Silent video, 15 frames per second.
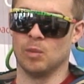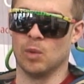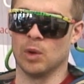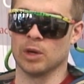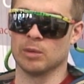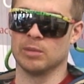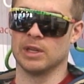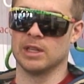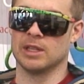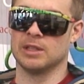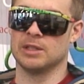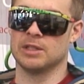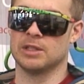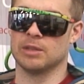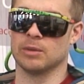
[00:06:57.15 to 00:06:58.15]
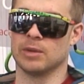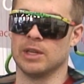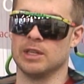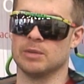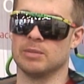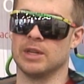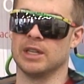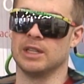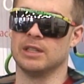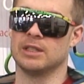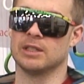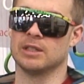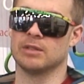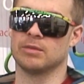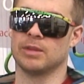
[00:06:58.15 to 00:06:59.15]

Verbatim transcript: war bonds to raise money to